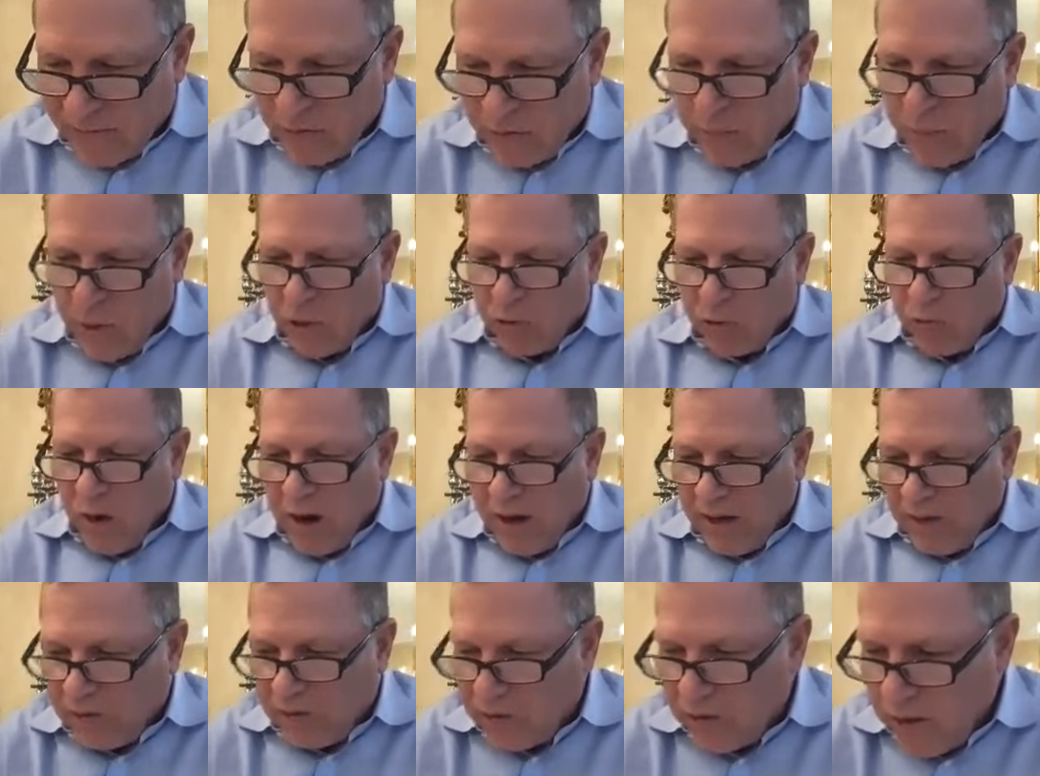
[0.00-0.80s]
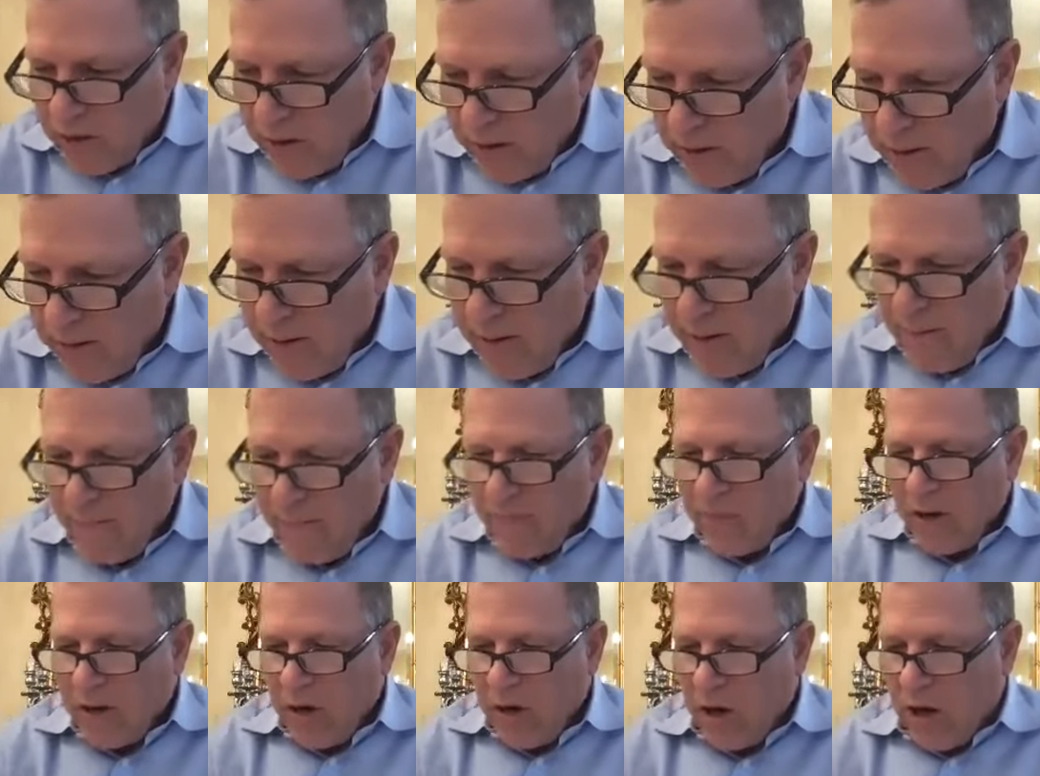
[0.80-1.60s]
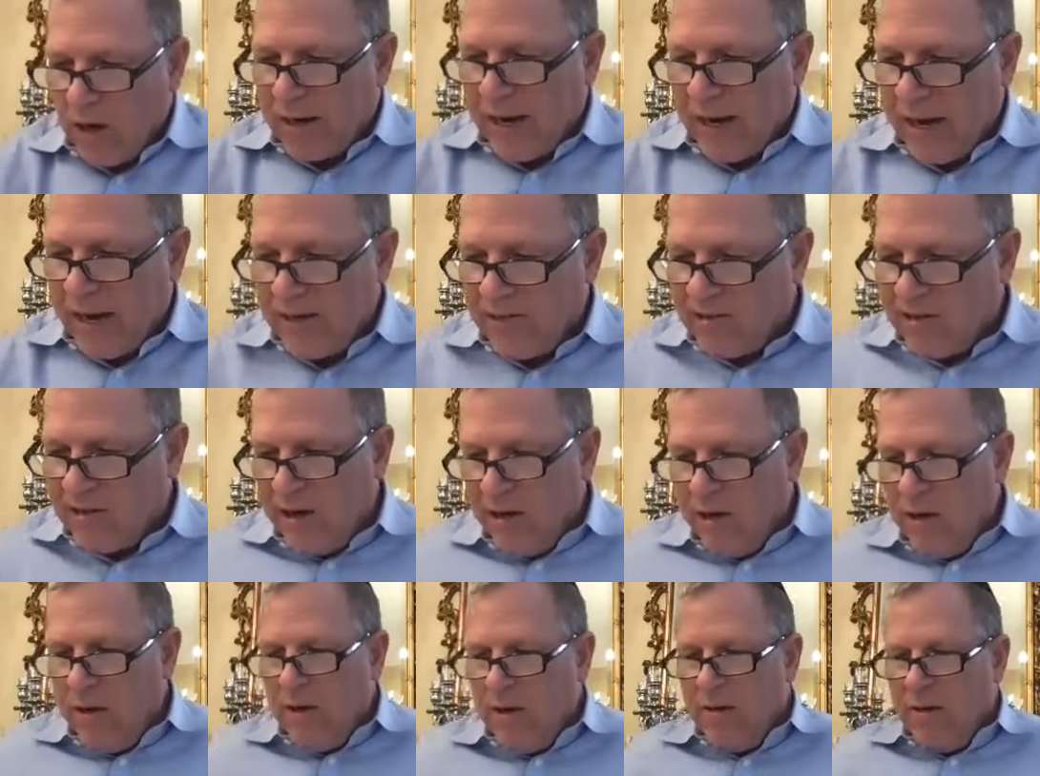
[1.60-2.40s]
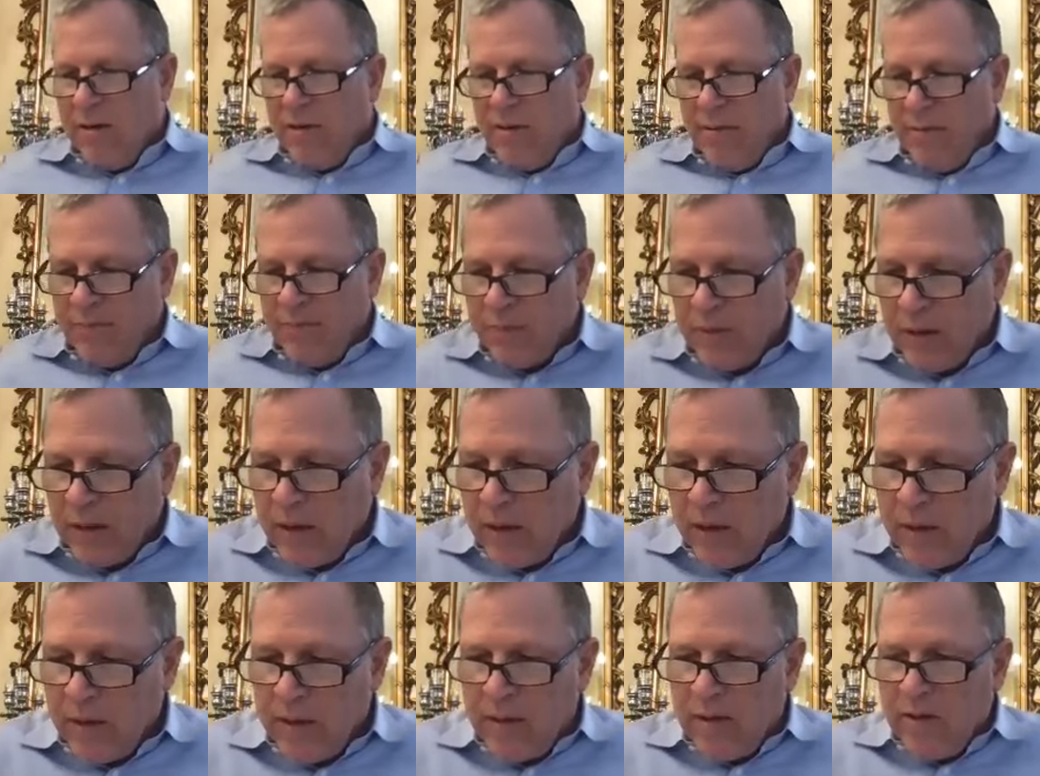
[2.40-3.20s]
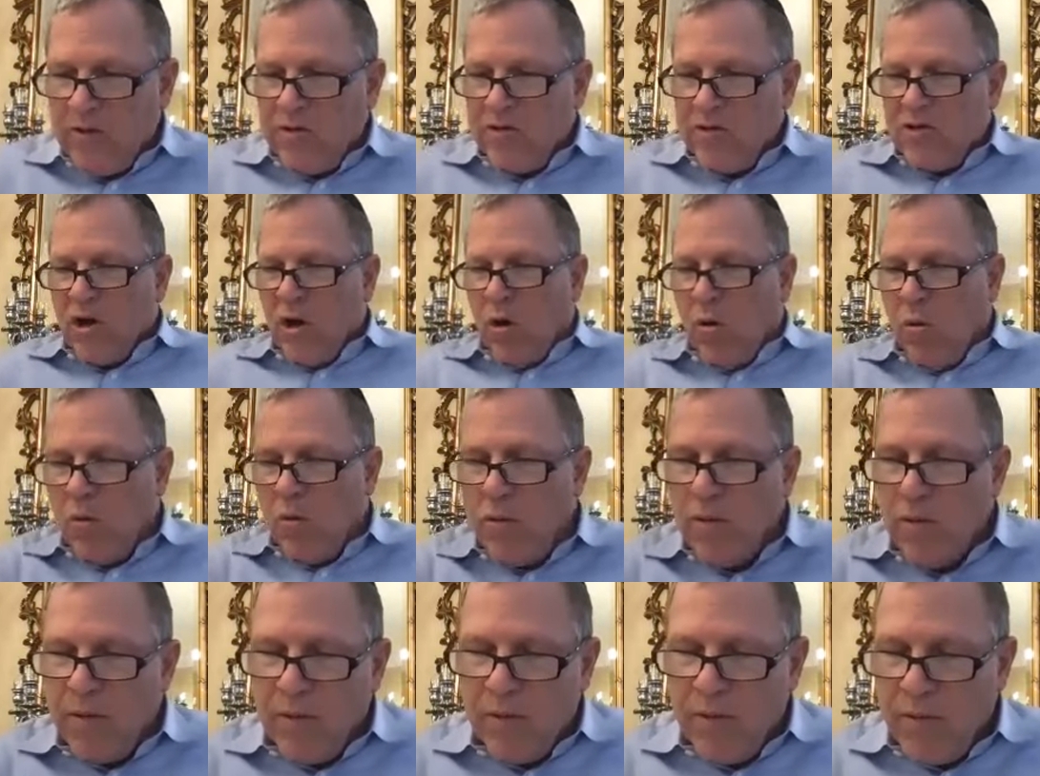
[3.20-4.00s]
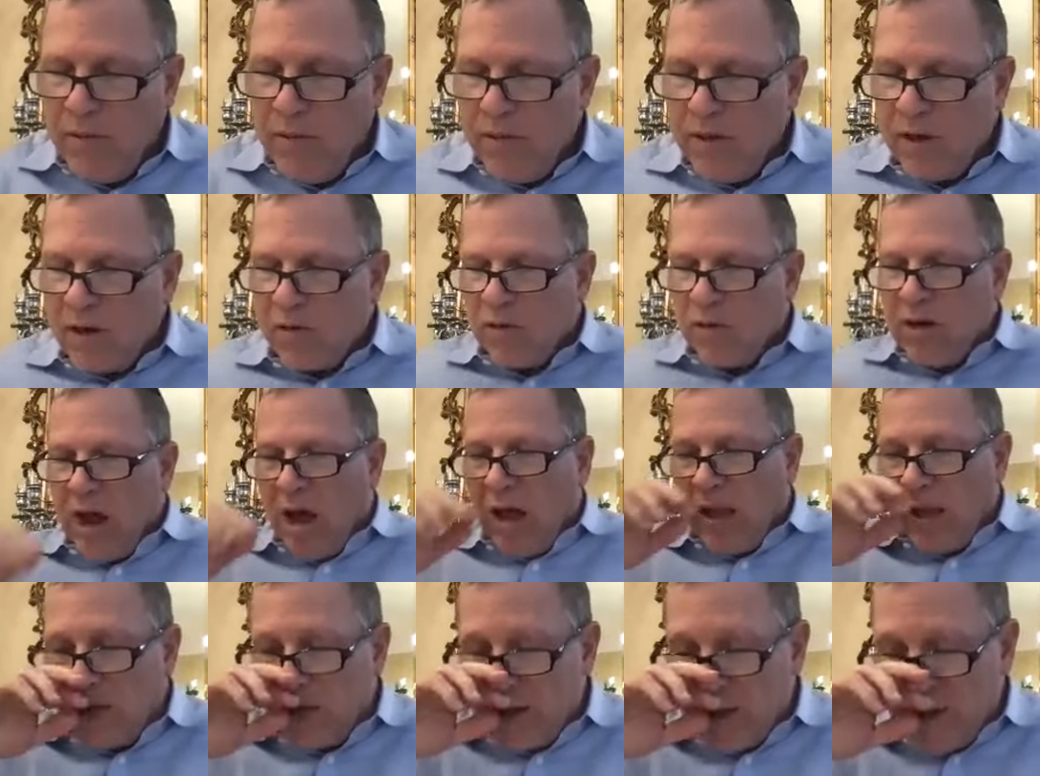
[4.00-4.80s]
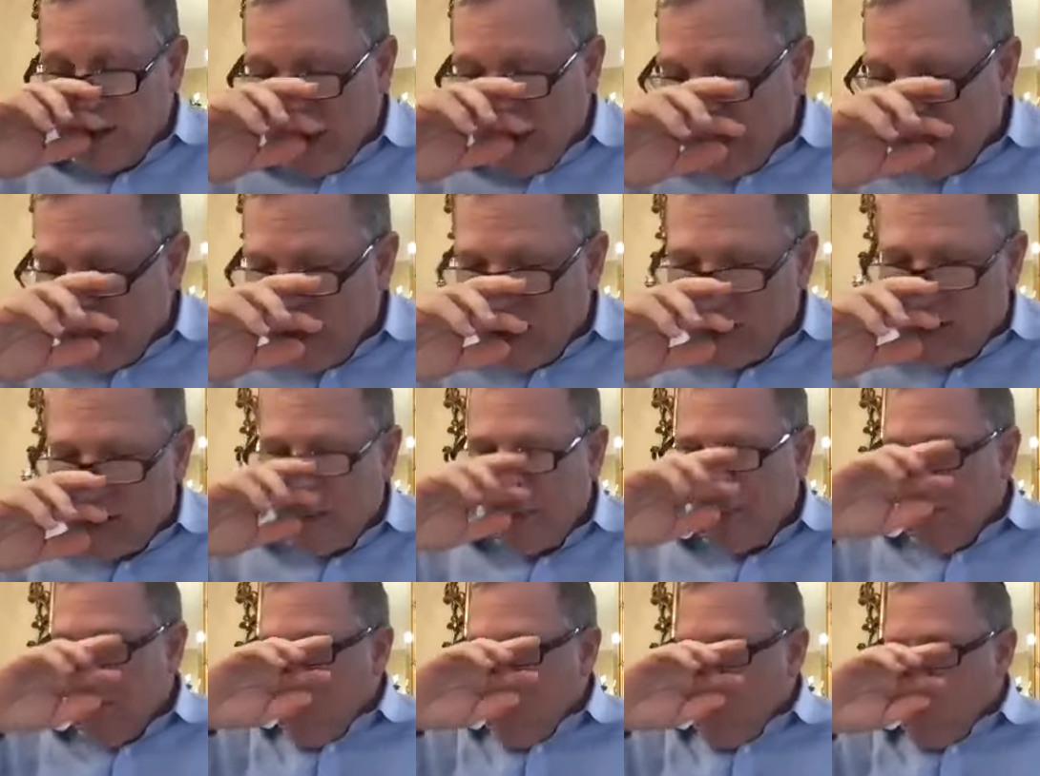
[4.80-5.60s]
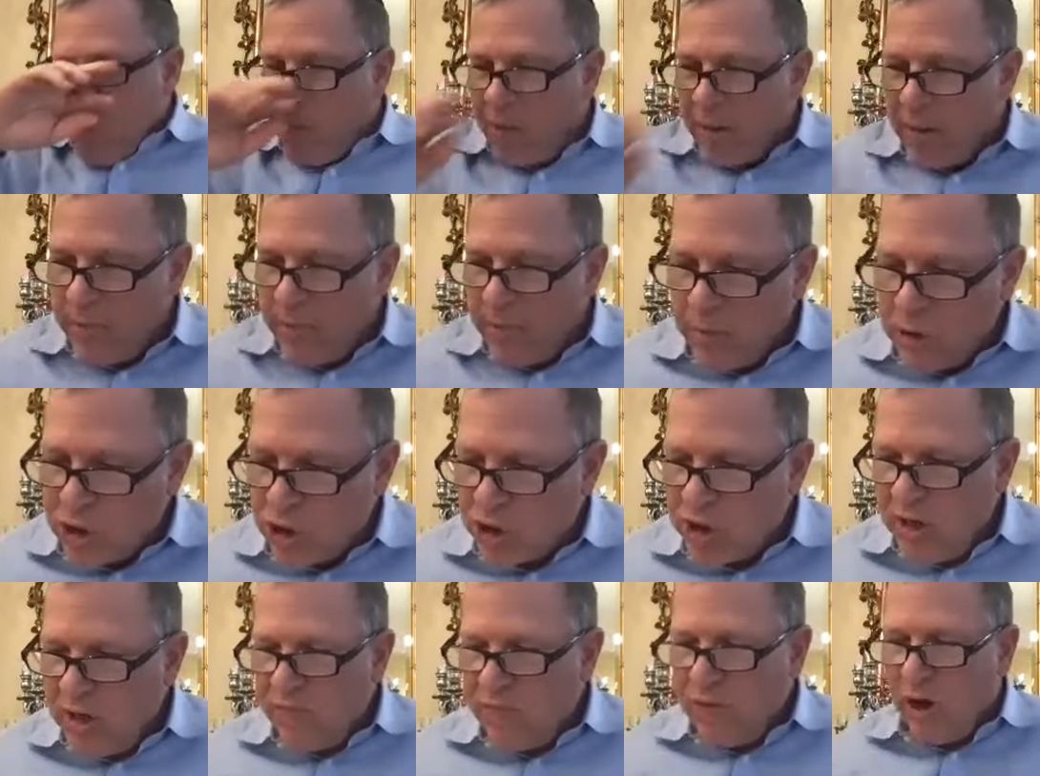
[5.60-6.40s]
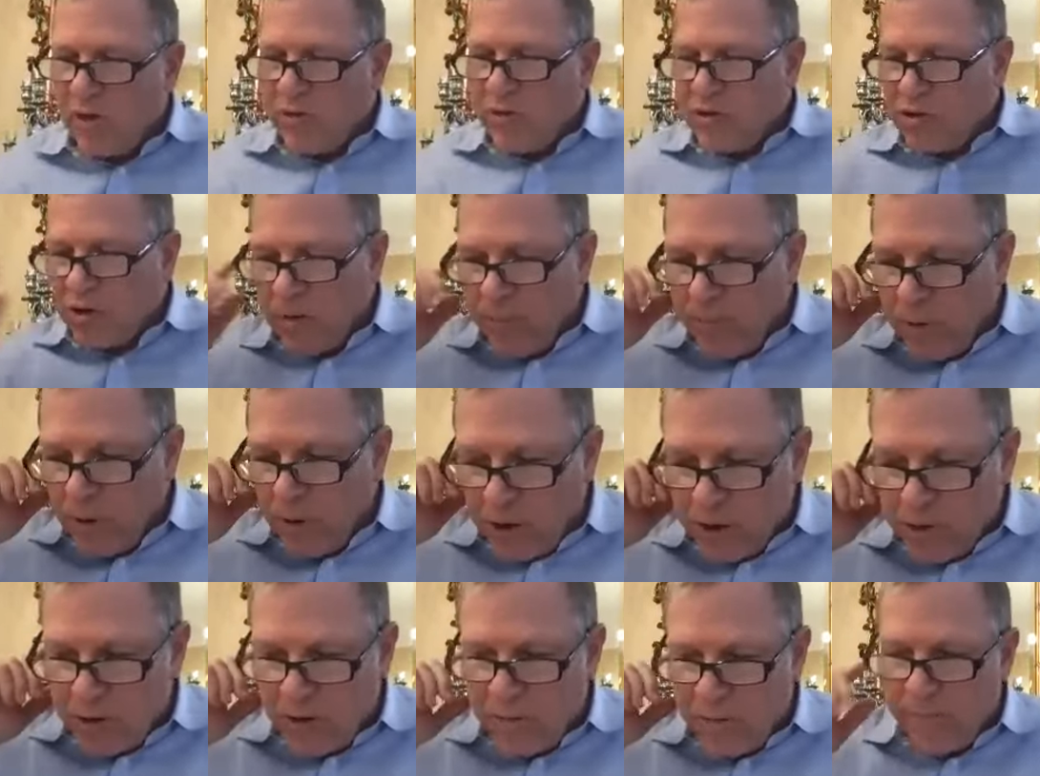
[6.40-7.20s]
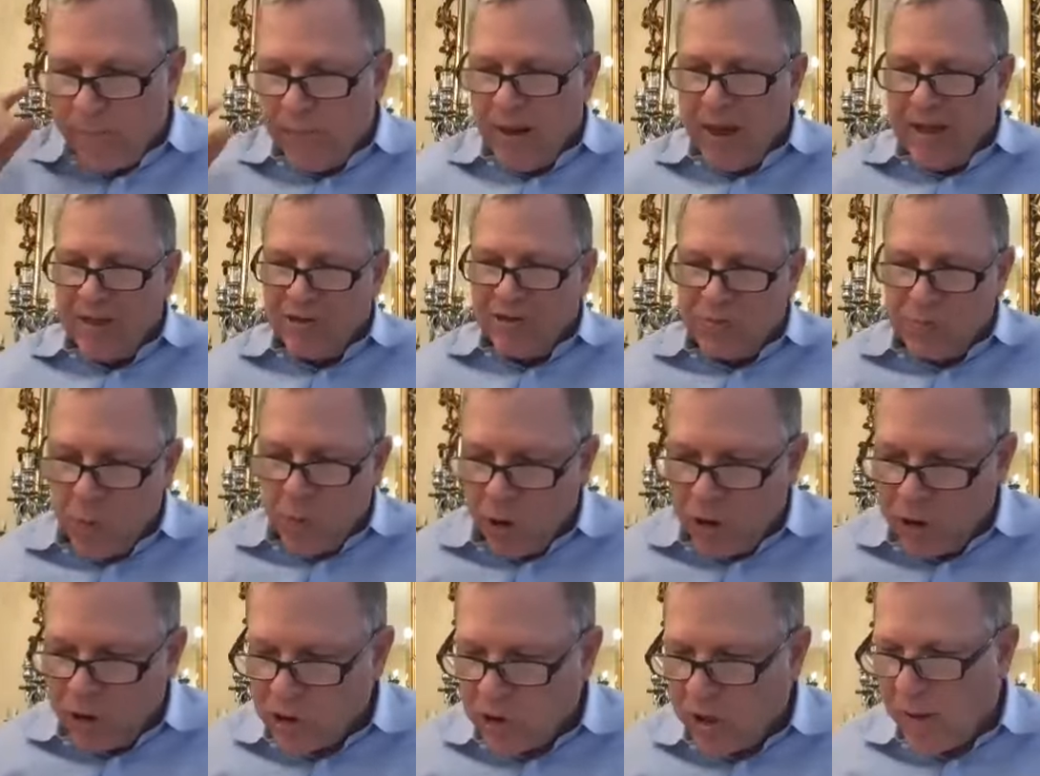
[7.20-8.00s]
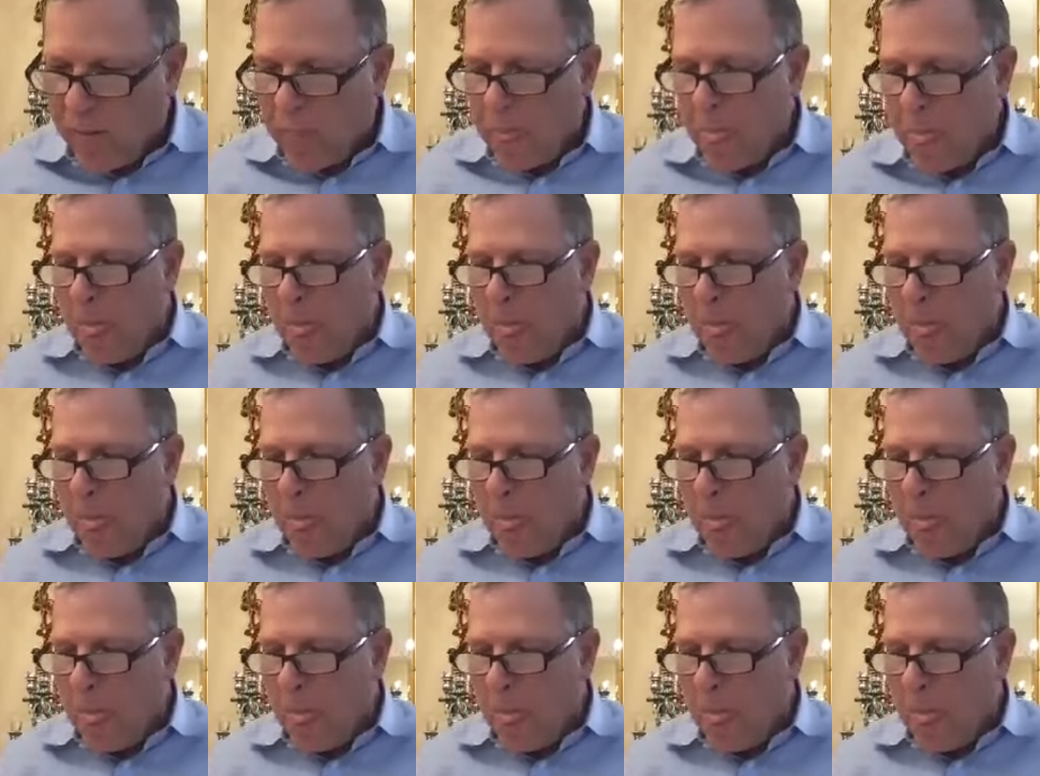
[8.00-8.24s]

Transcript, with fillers: it both ways. Okay, said. So the chronology is like this. Beshiva Sarbadar Mace Moshe.